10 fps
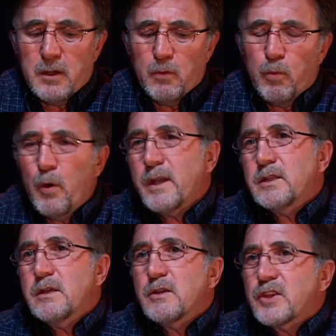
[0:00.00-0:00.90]
What
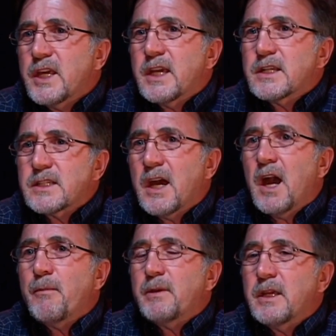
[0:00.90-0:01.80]
do you think is
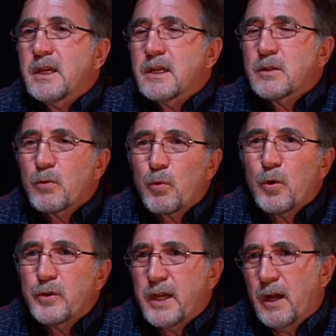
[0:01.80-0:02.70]
happening in the
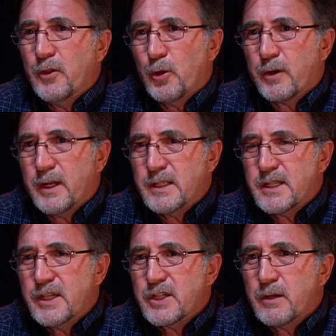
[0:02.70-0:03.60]
World Health
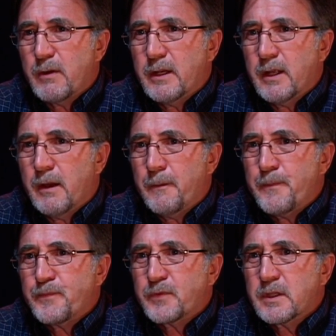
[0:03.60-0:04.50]
Organization right now?
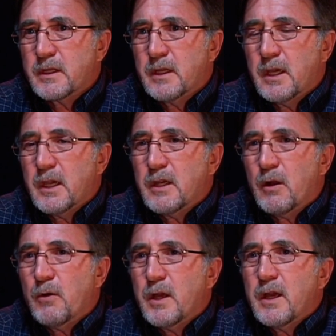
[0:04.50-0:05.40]
You
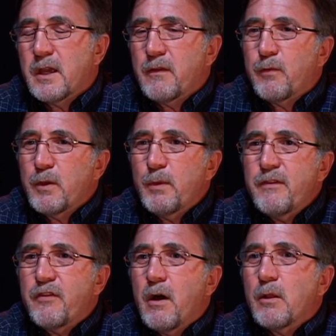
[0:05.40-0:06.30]
know, if we
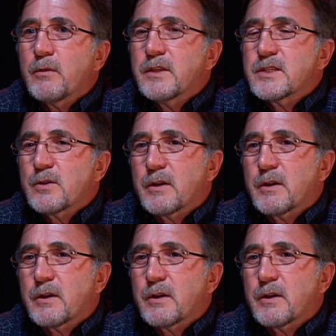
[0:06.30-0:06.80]
followed this